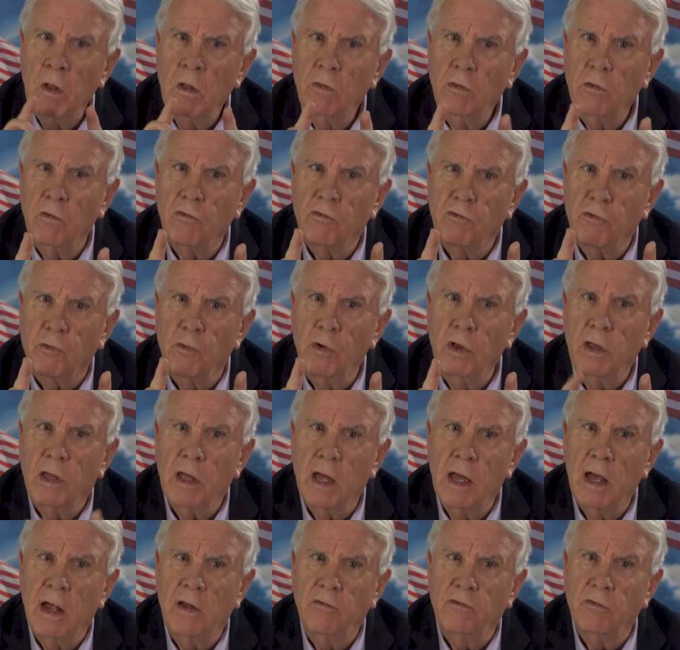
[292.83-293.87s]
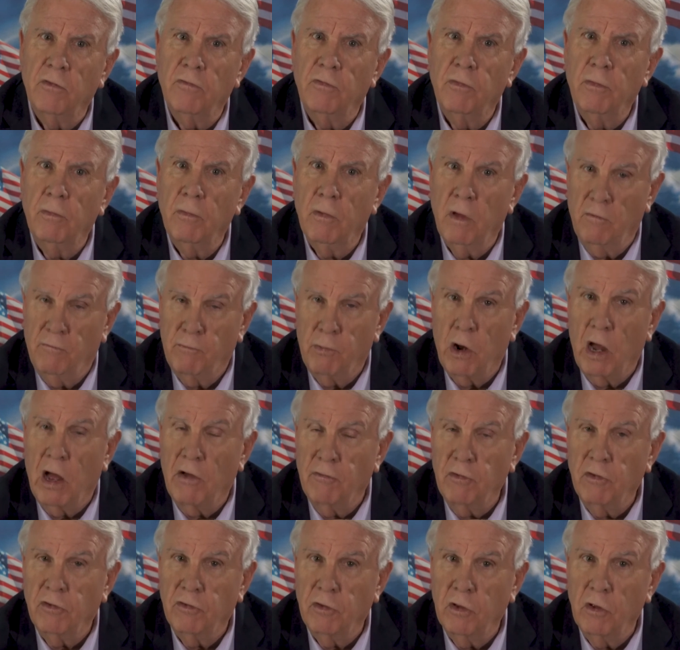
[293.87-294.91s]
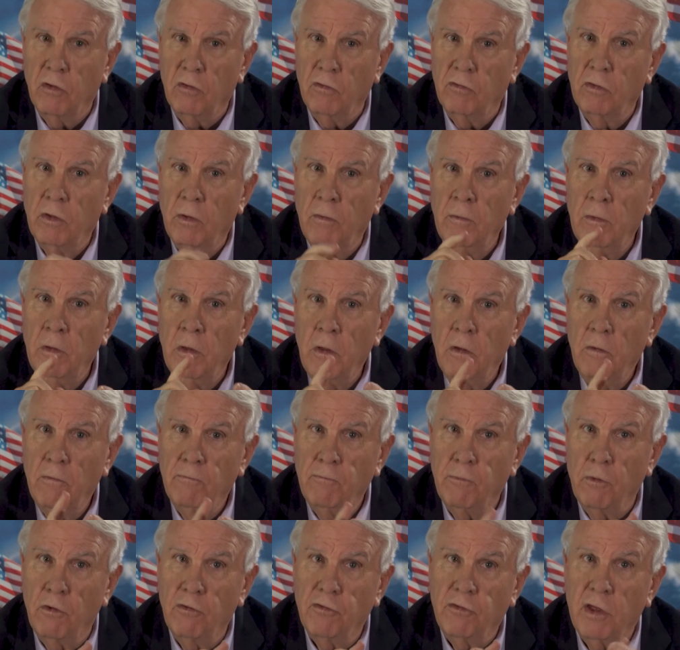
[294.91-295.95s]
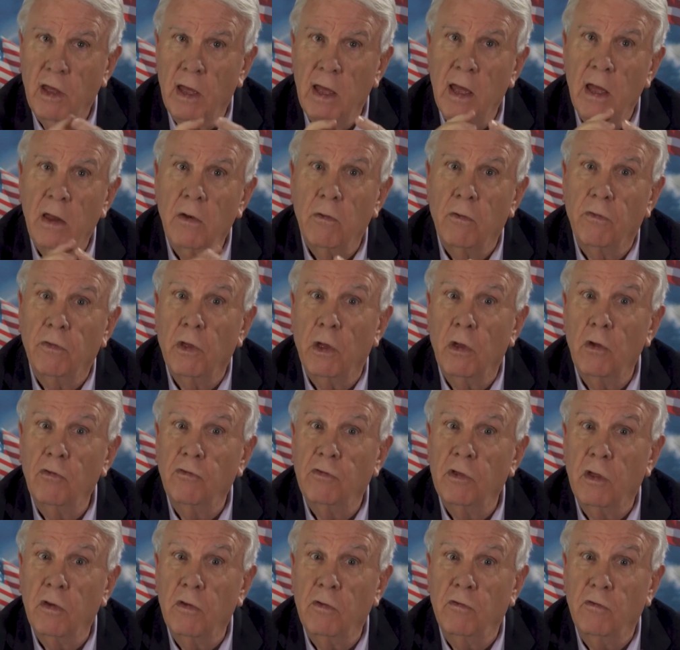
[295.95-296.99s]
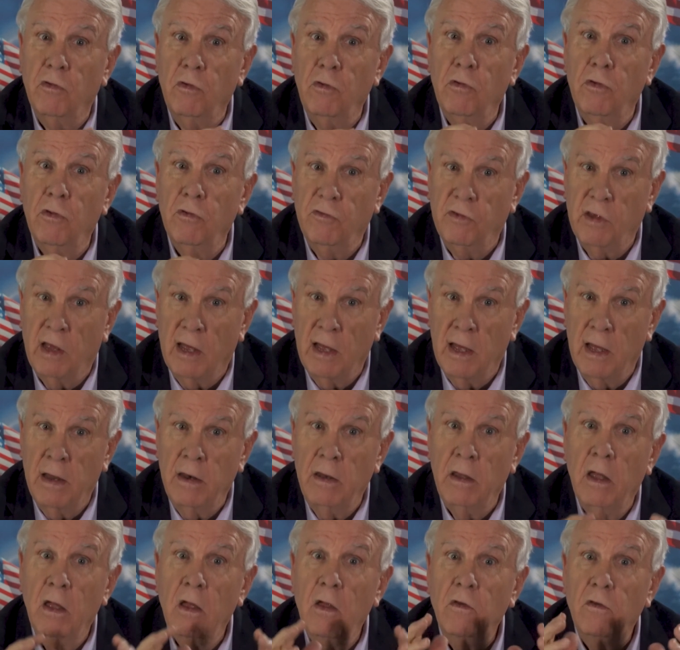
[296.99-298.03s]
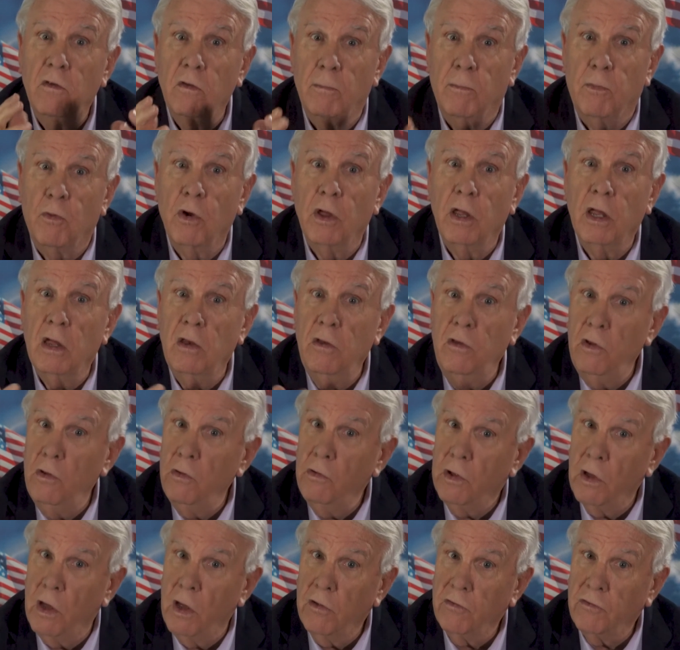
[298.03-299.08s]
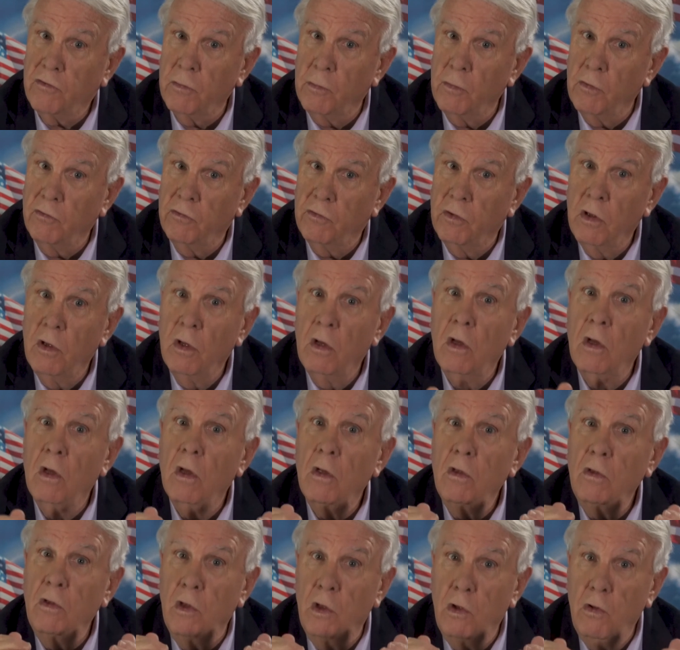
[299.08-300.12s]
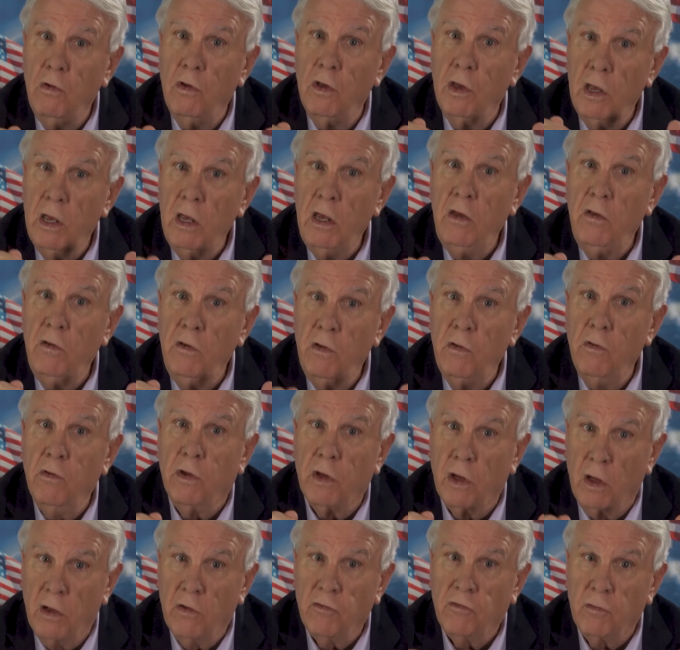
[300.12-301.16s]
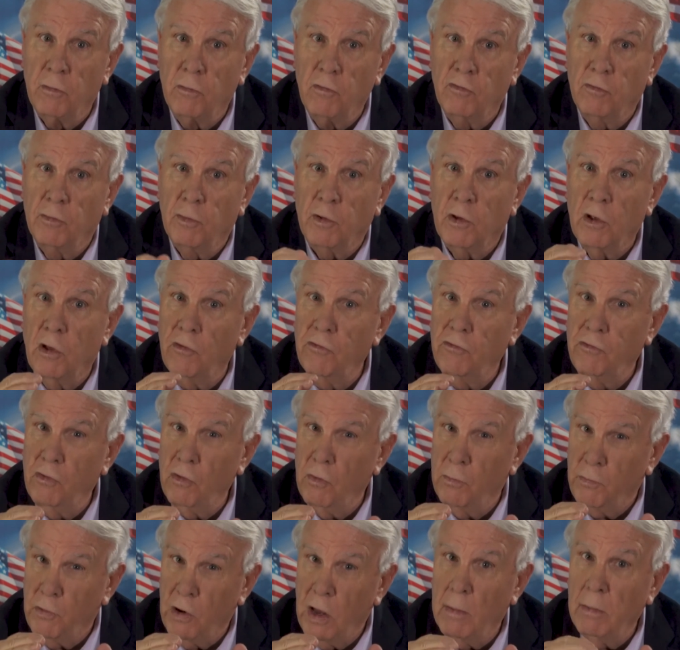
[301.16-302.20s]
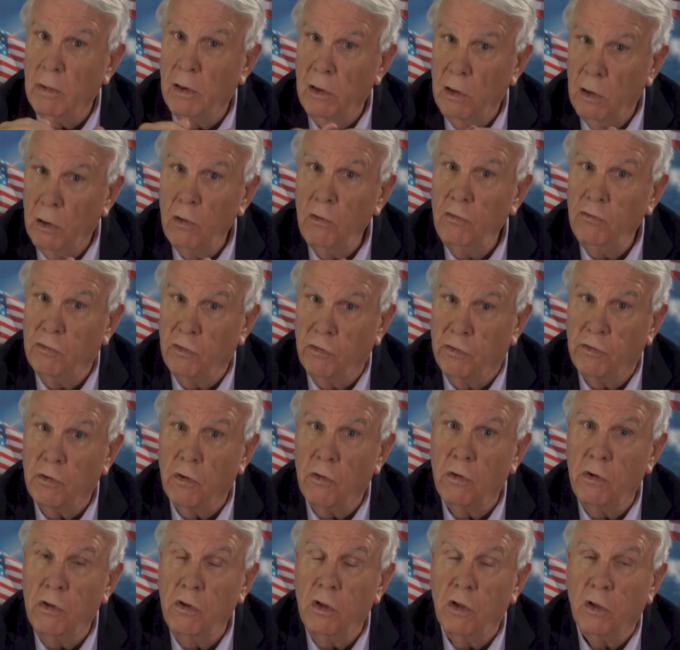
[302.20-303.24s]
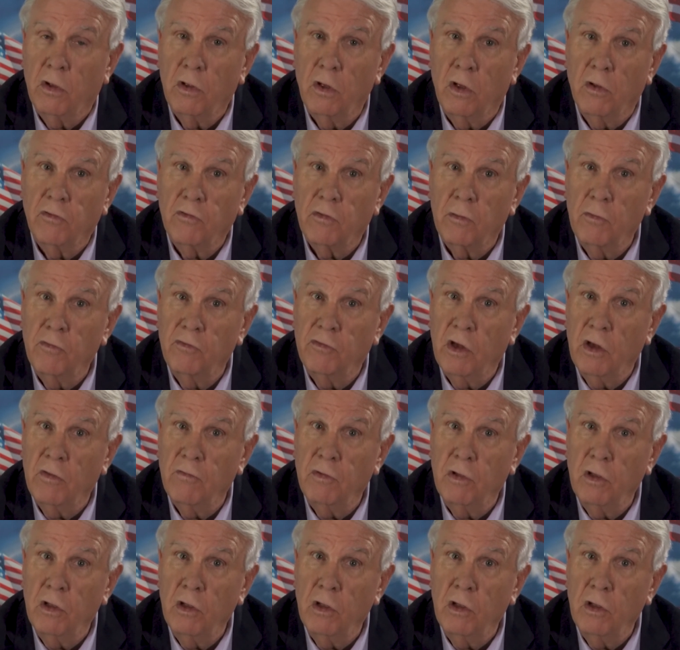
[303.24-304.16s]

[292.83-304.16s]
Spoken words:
There's 3 kinds of profit centers. First kind are those that you design to bring in new customers. You need new customers because you'll probably lose a third of your customers every